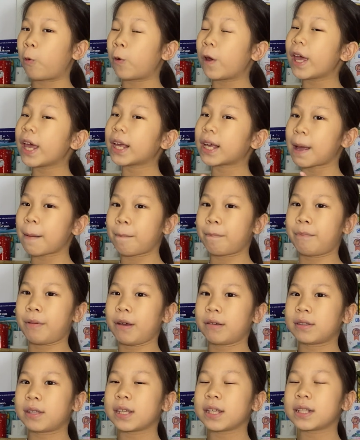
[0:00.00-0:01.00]
we can
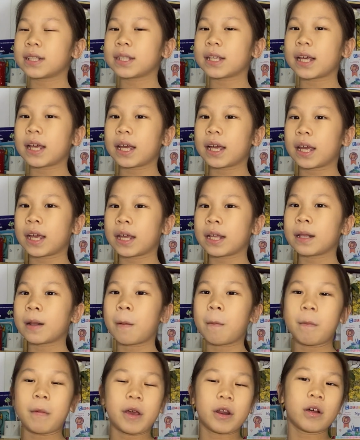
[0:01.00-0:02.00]
build it in
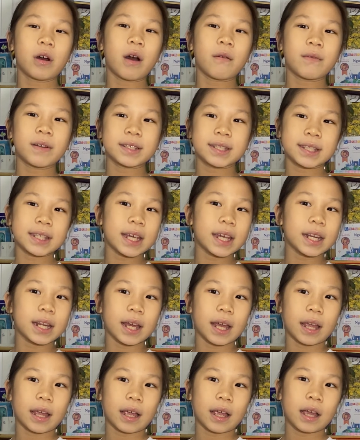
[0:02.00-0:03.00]
the middle of the
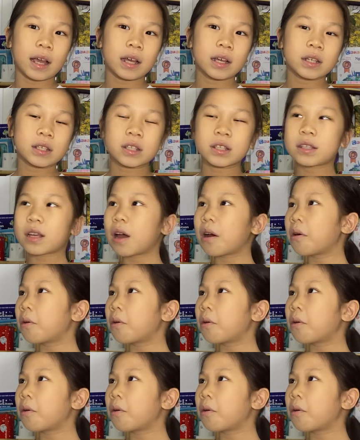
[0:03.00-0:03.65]
city. So